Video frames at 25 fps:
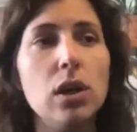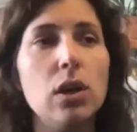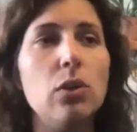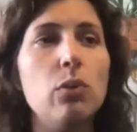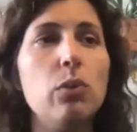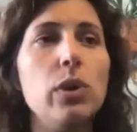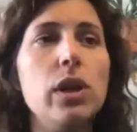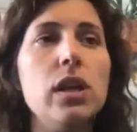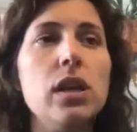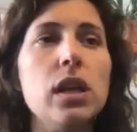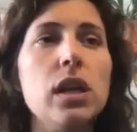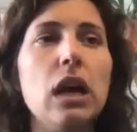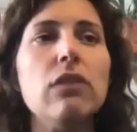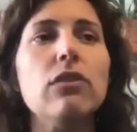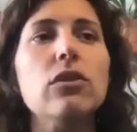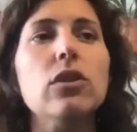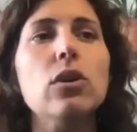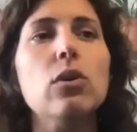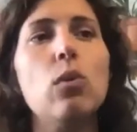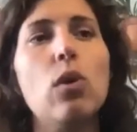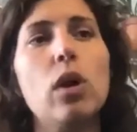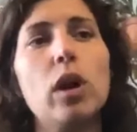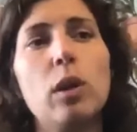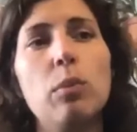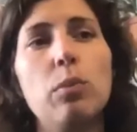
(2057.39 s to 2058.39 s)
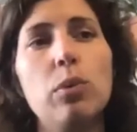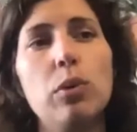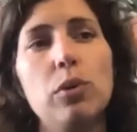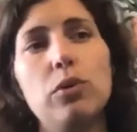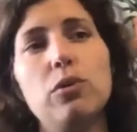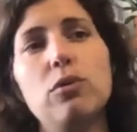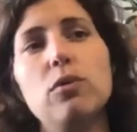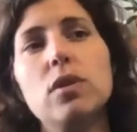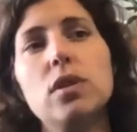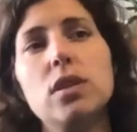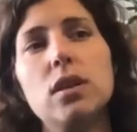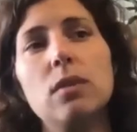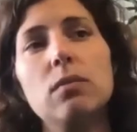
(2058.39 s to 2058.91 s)
We never want to
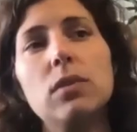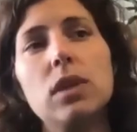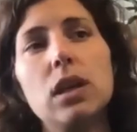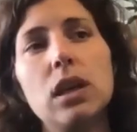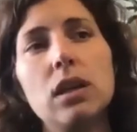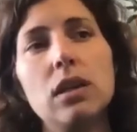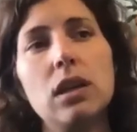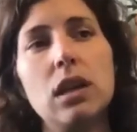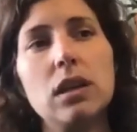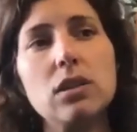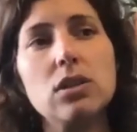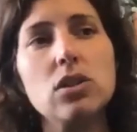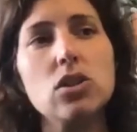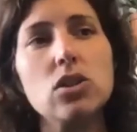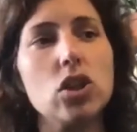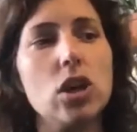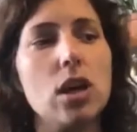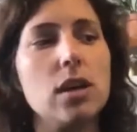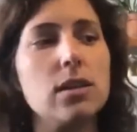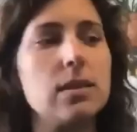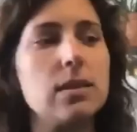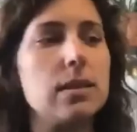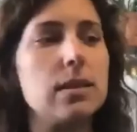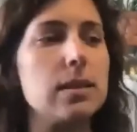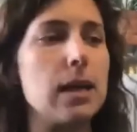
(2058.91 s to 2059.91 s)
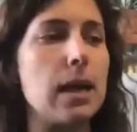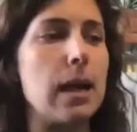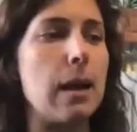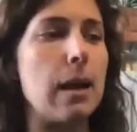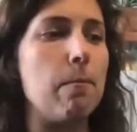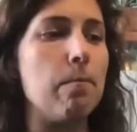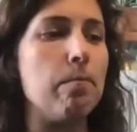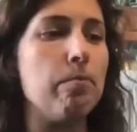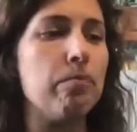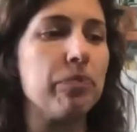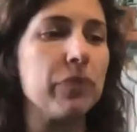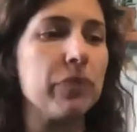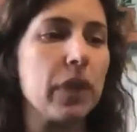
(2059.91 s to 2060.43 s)
produce something that's just, um,
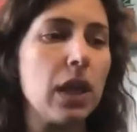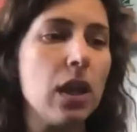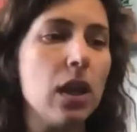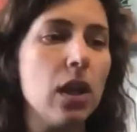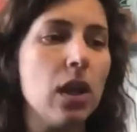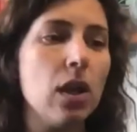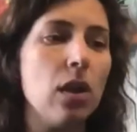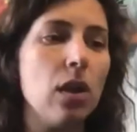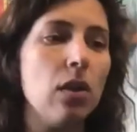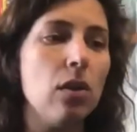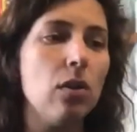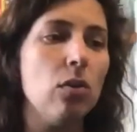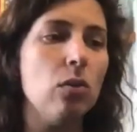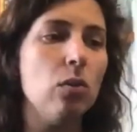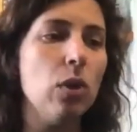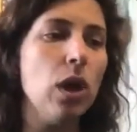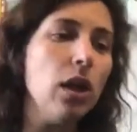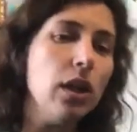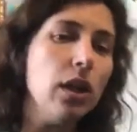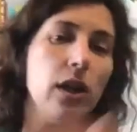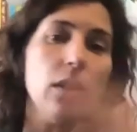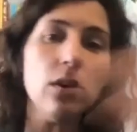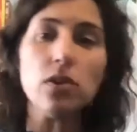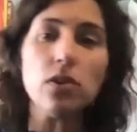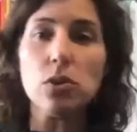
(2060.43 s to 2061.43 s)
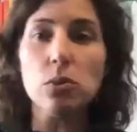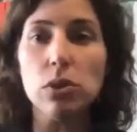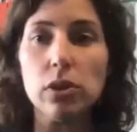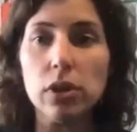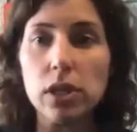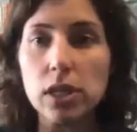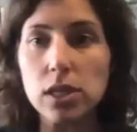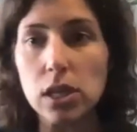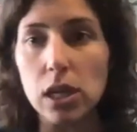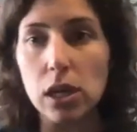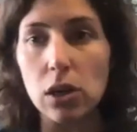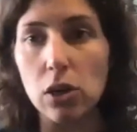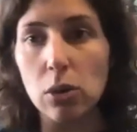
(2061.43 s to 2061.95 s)
well, here's a really
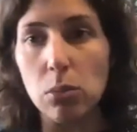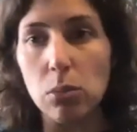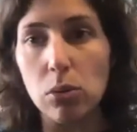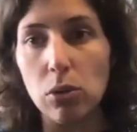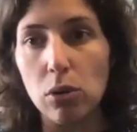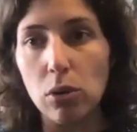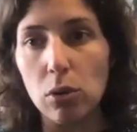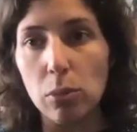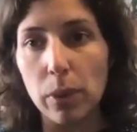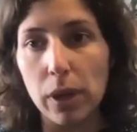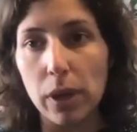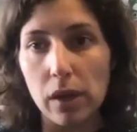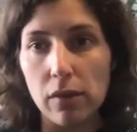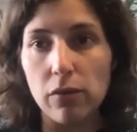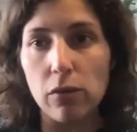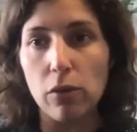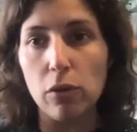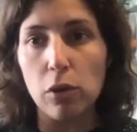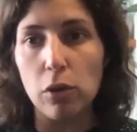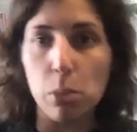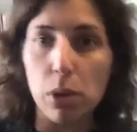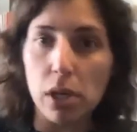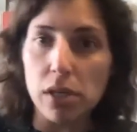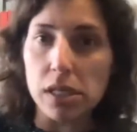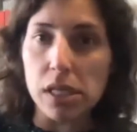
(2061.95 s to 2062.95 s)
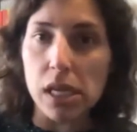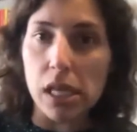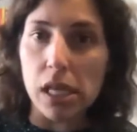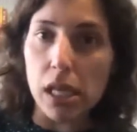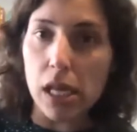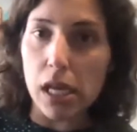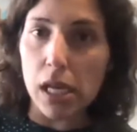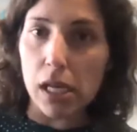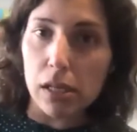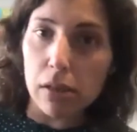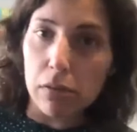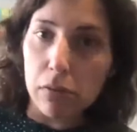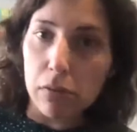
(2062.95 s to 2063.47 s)
terrible, painful, depressing
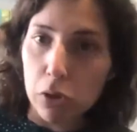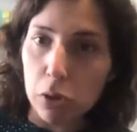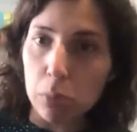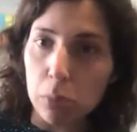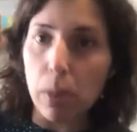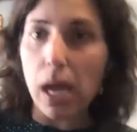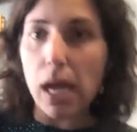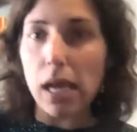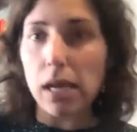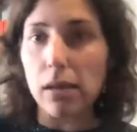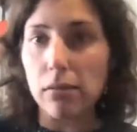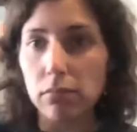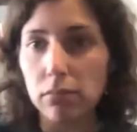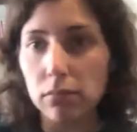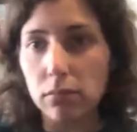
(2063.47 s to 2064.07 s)
thing. Goodbye.